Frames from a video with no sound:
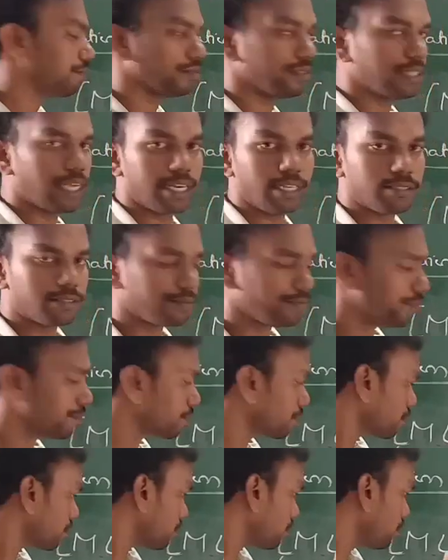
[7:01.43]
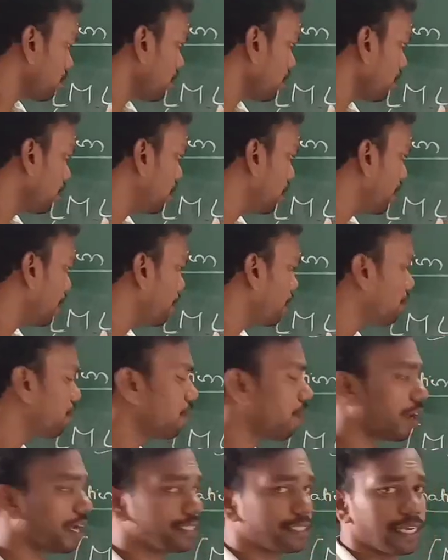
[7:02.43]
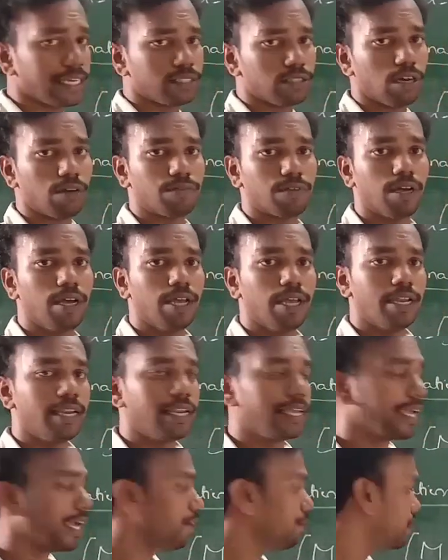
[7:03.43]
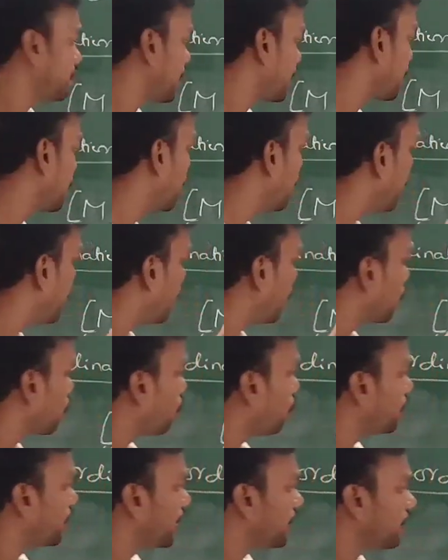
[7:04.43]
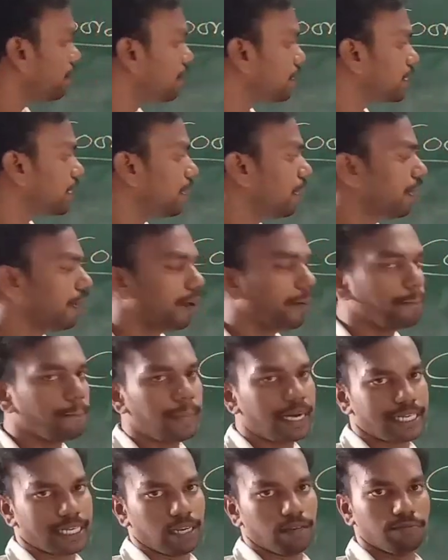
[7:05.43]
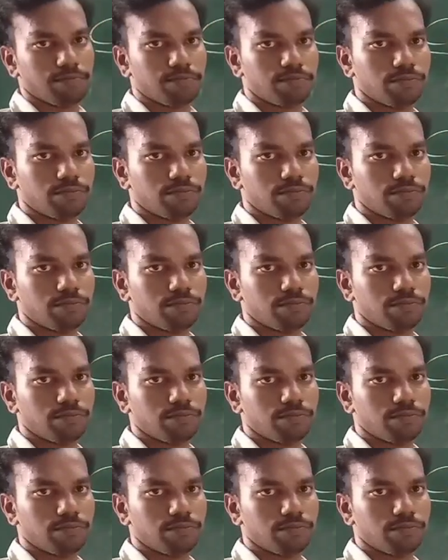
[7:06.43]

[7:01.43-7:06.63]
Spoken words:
That is number of donor sites of ligand which are coordinated with metal.